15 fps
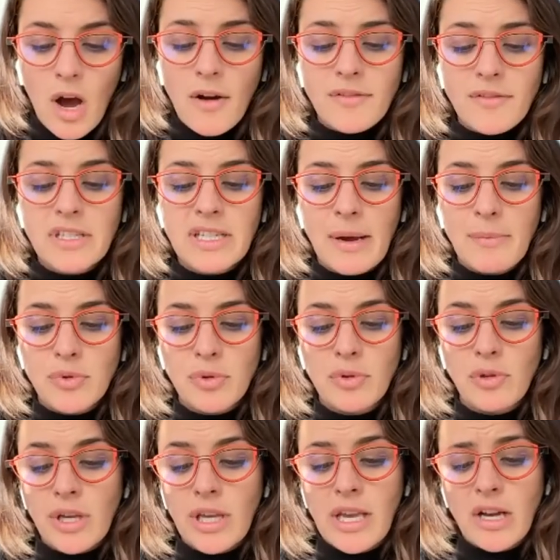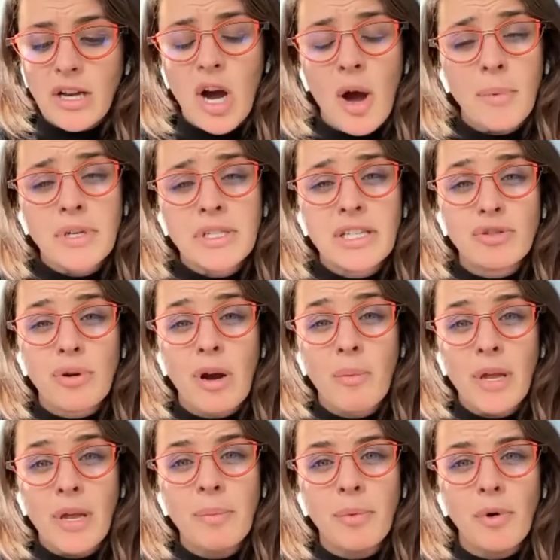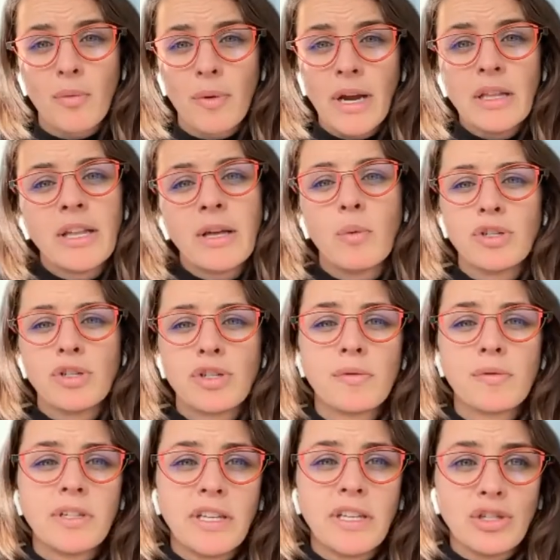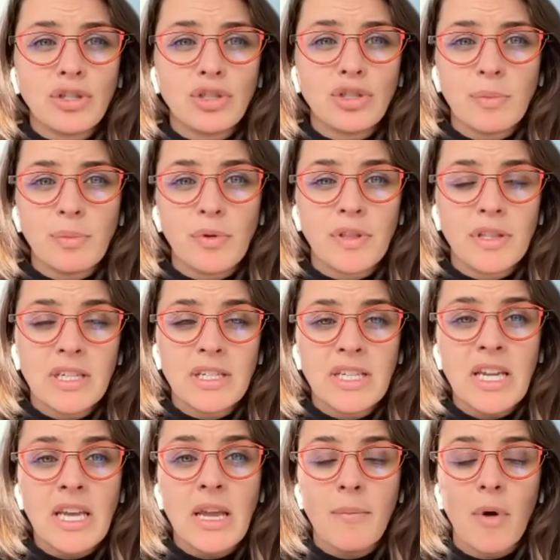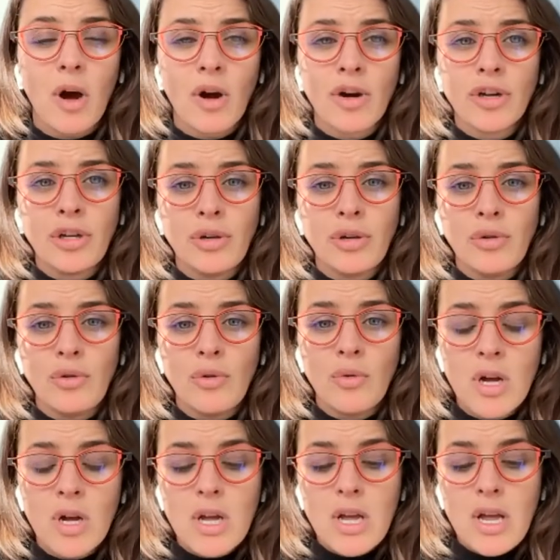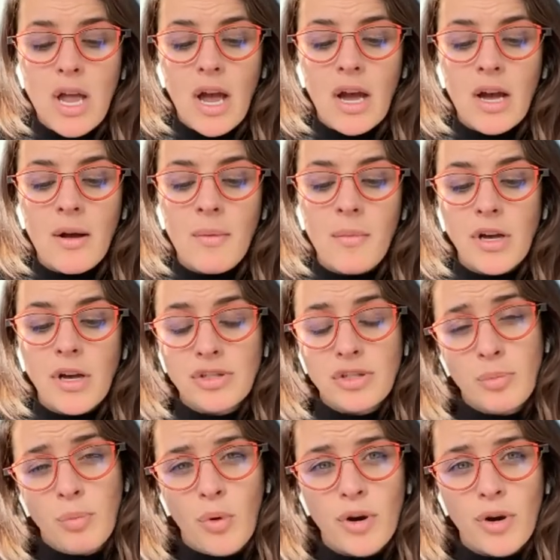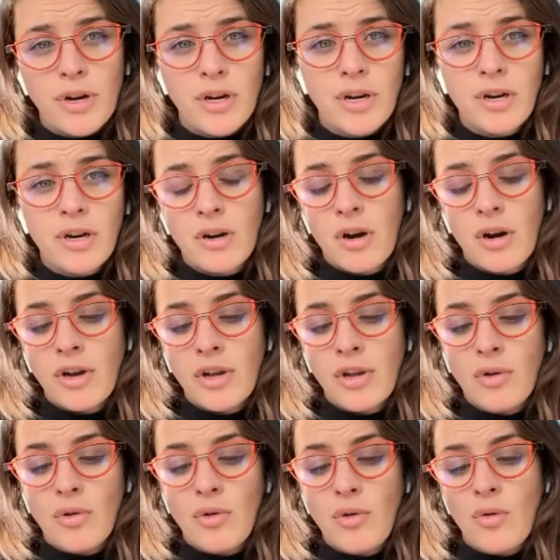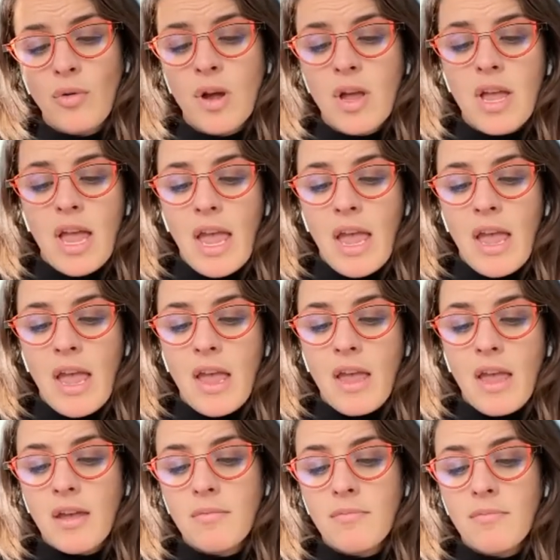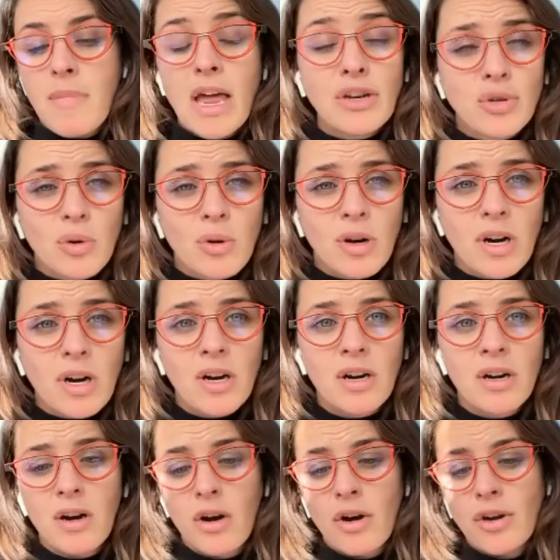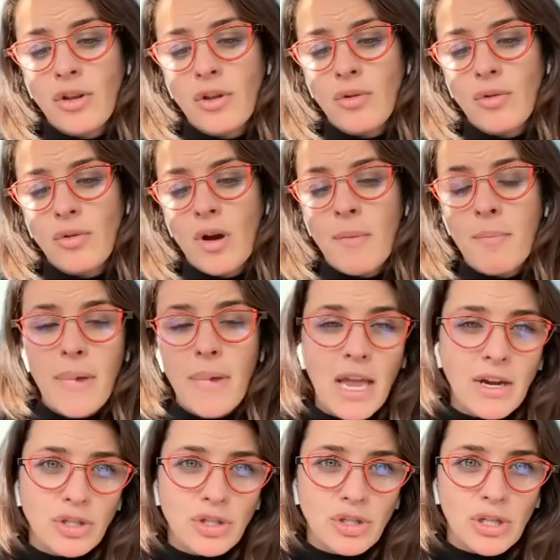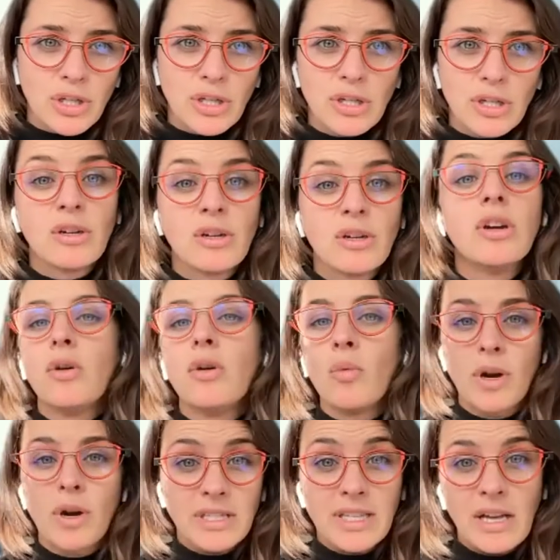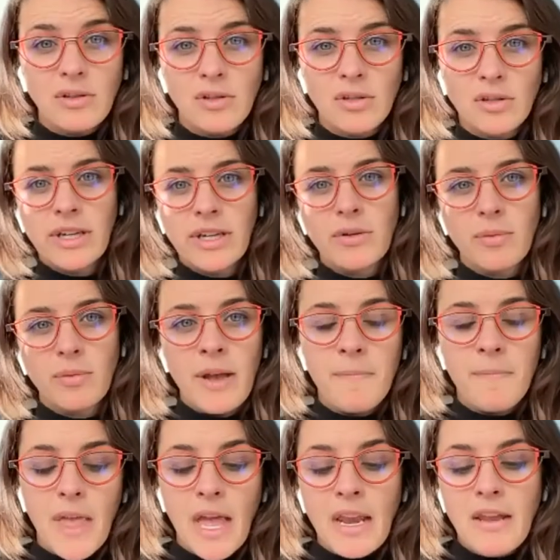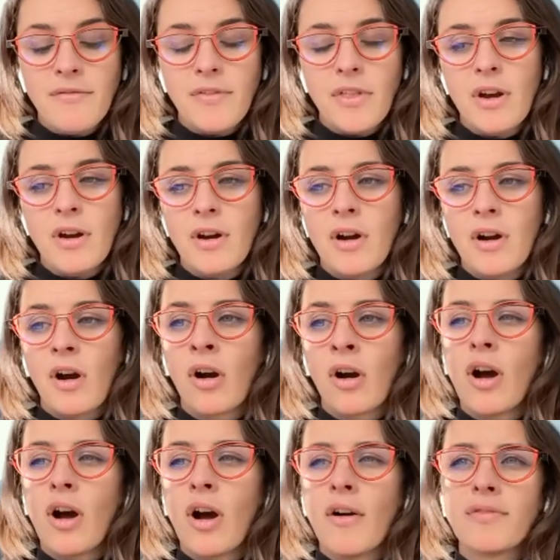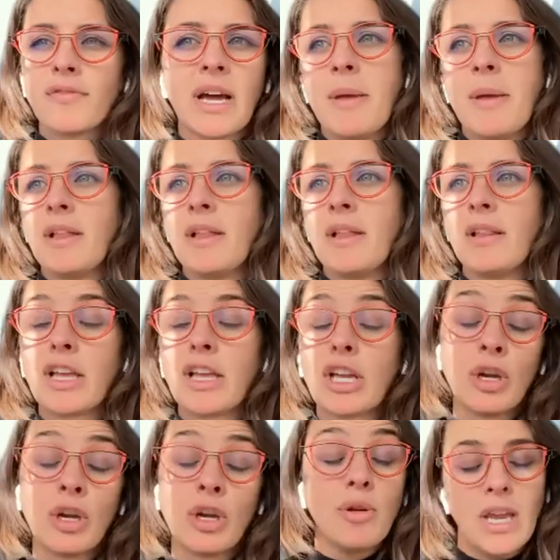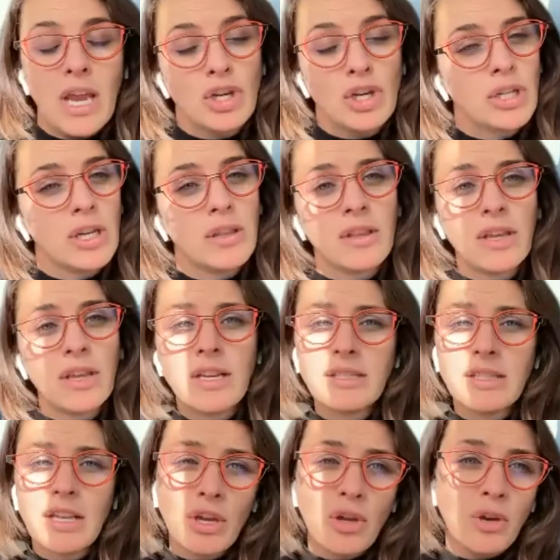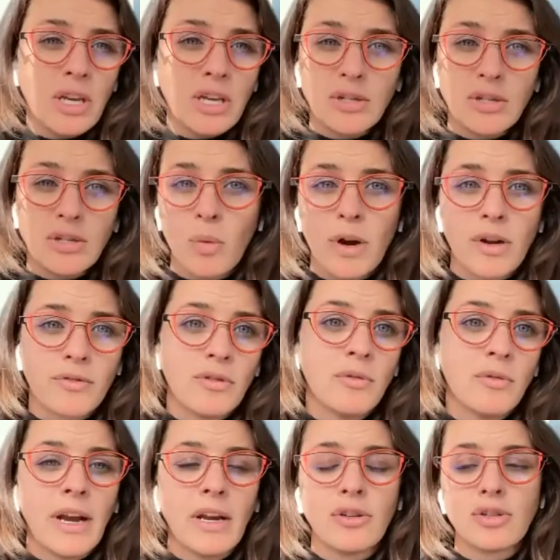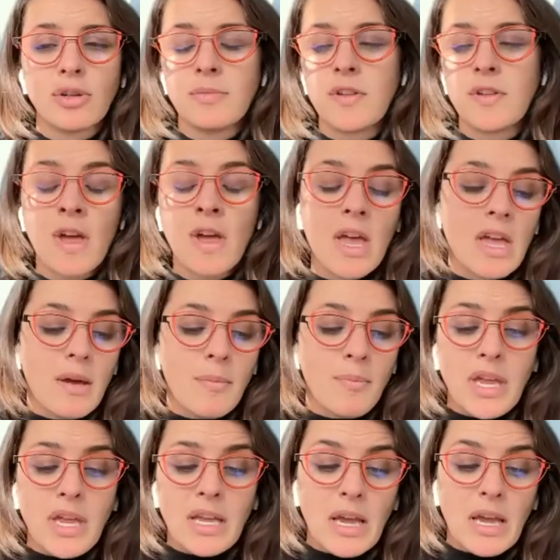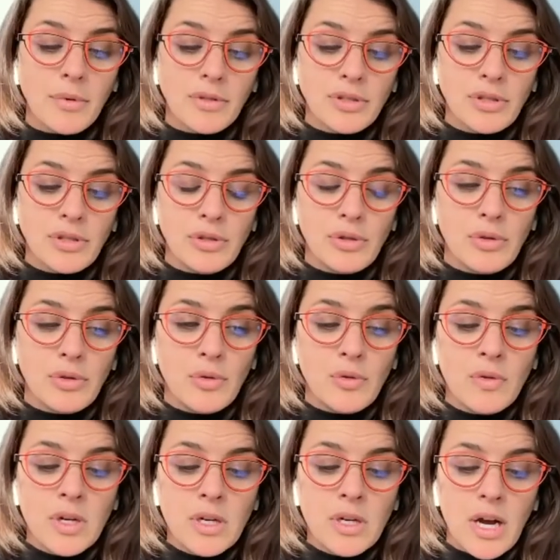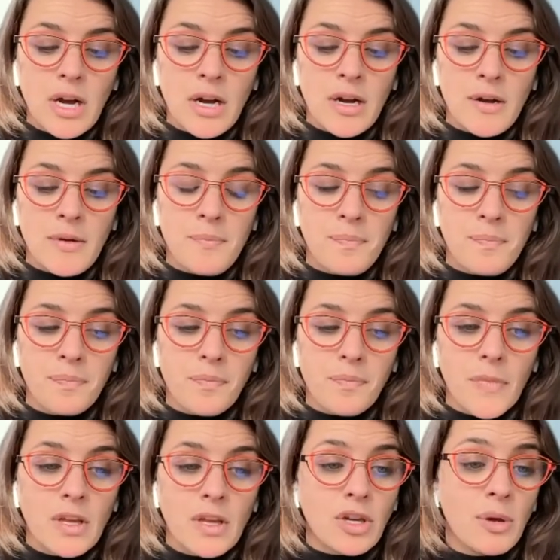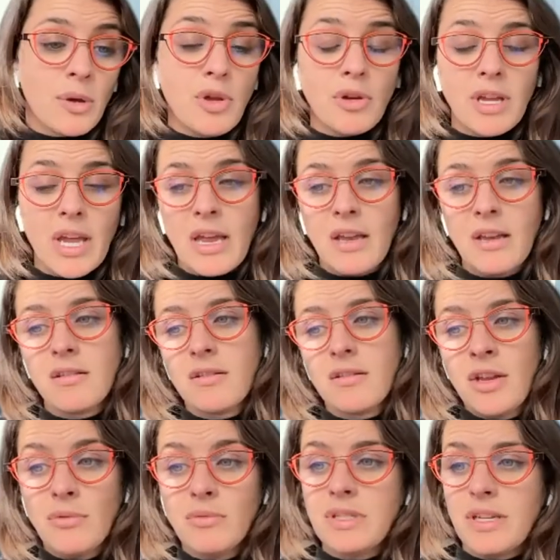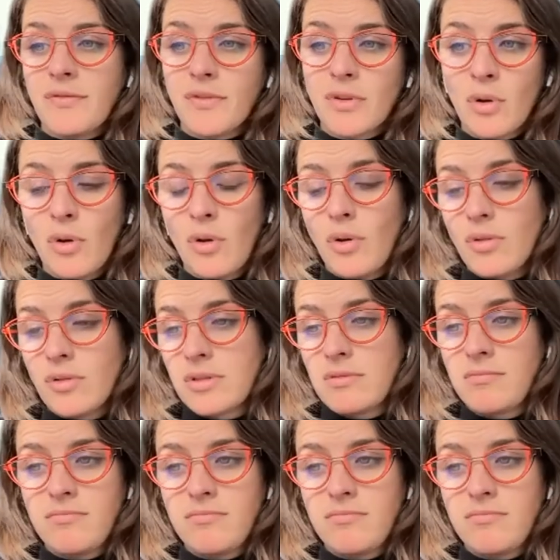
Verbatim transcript: Oftentimes we're looking at competencies around people, right? Like what's your relationship with the team? Are you um, a supporter? Are you a mentor? Are you a manager? What does that look like, right? And if there are oftentimes maybe like communication things that you need to work through, right, in terms of being able to um, communicate, you know, difficult,